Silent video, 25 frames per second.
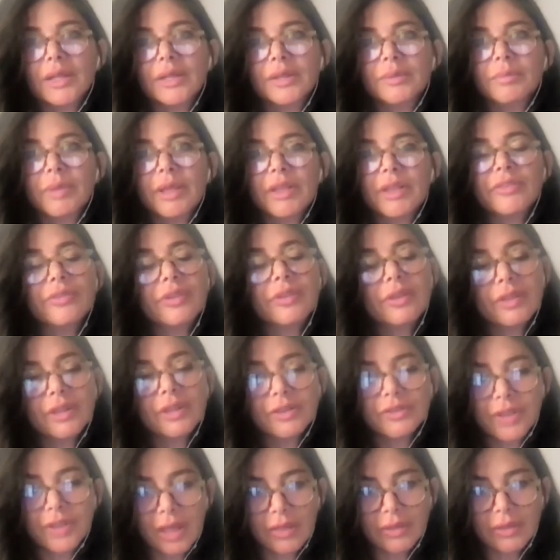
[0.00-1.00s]
and basically
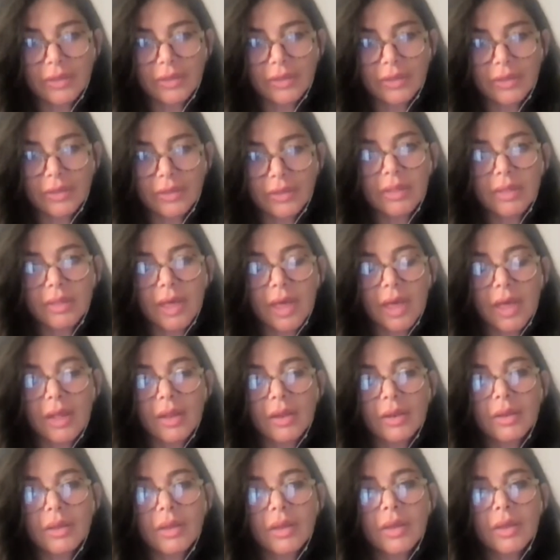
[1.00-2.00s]
telling me
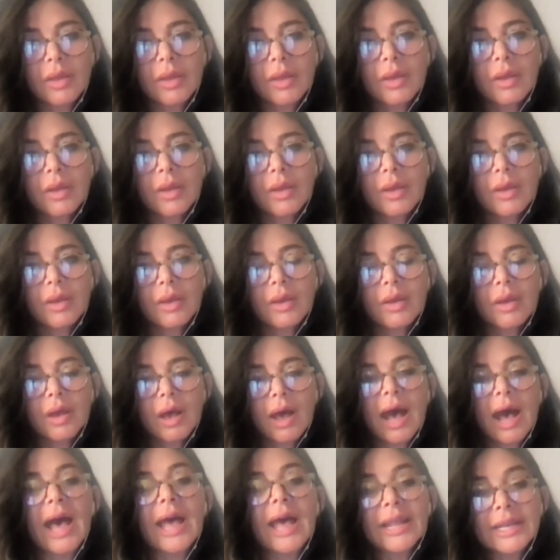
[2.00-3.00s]
that
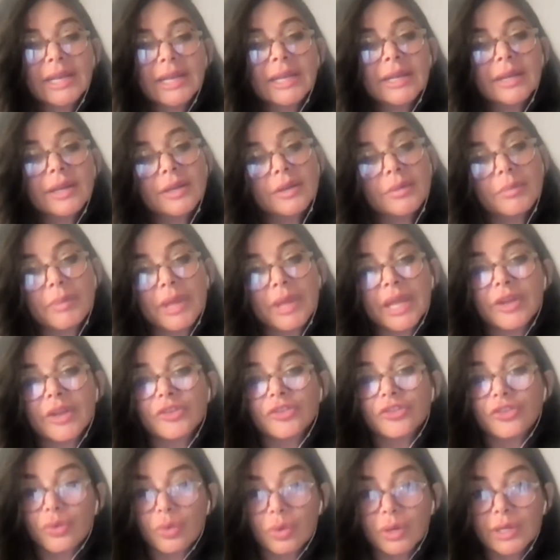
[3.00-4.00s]
I needed to make a
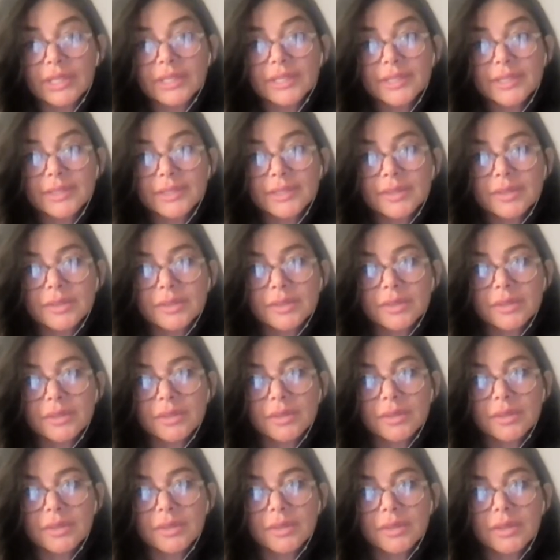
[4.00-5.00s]
choice,
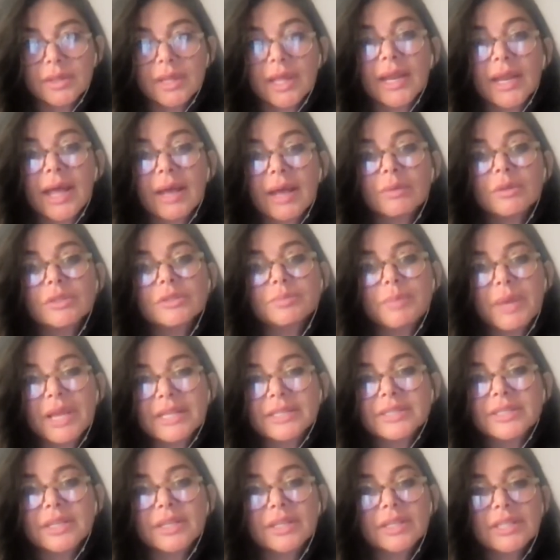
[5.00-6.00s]
that I was
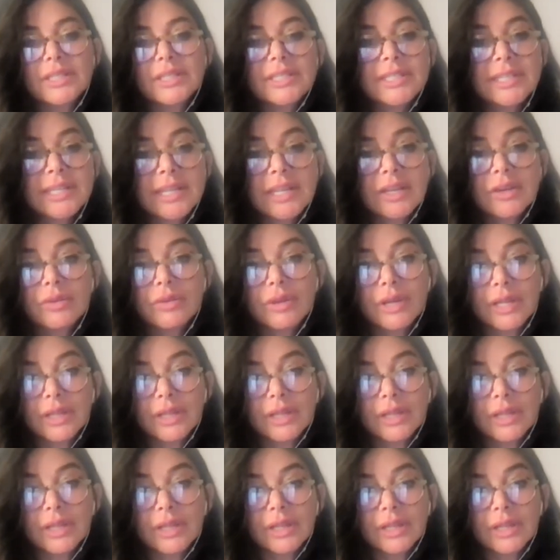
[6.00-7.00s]
basically teetering
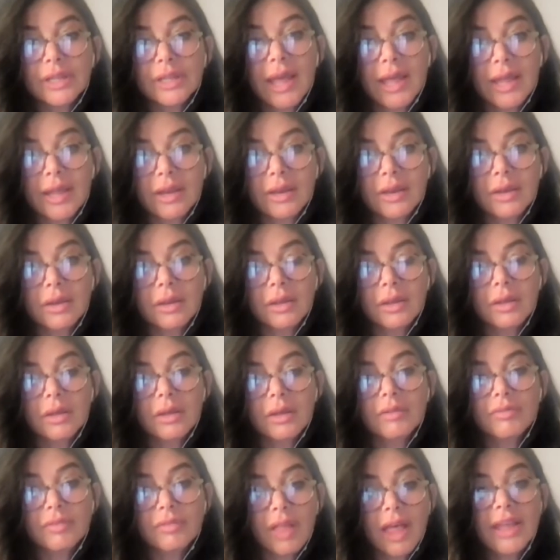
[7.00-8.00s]
the line
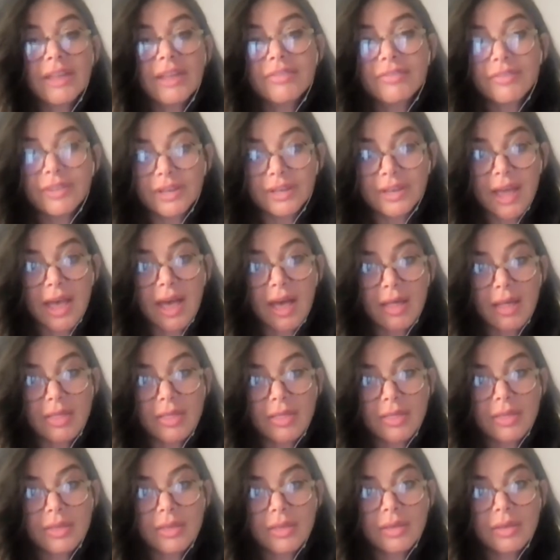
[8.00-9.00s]
of life and death,
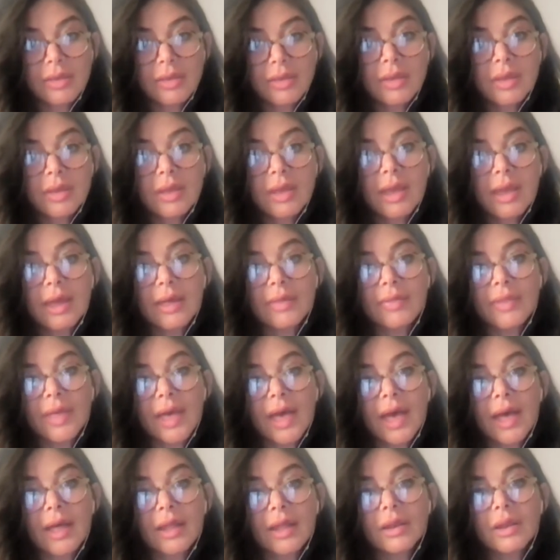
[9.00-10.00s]
and
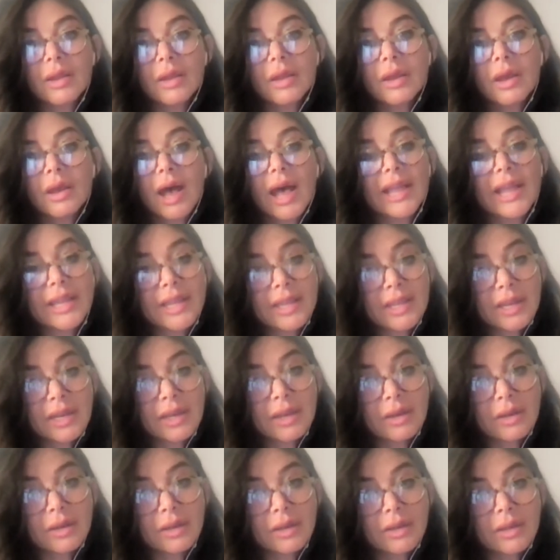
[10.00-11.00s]
that I
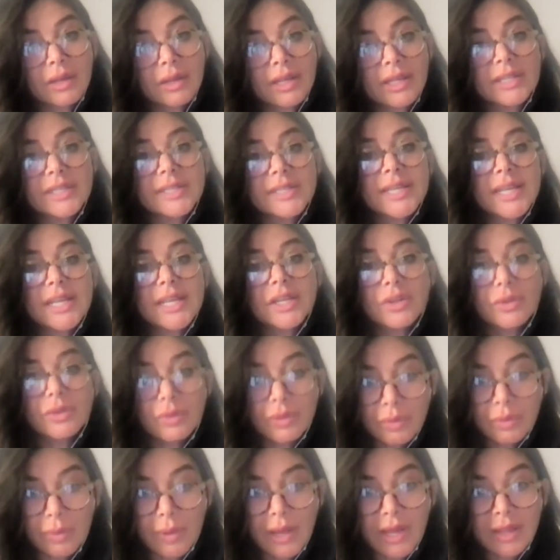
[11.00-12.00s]
can continue
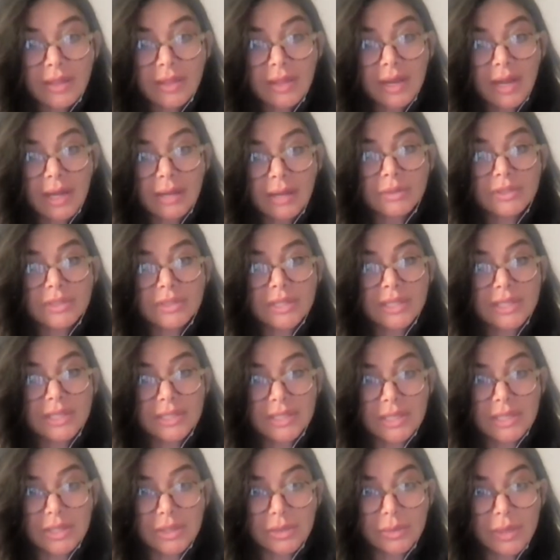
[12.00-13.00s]
the way that I was
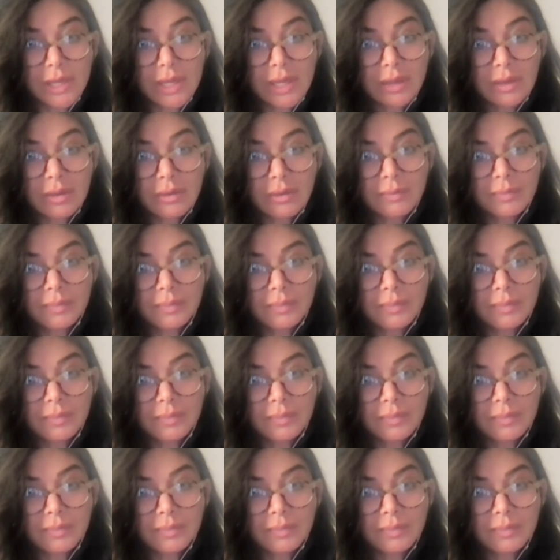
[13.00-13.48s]
continuing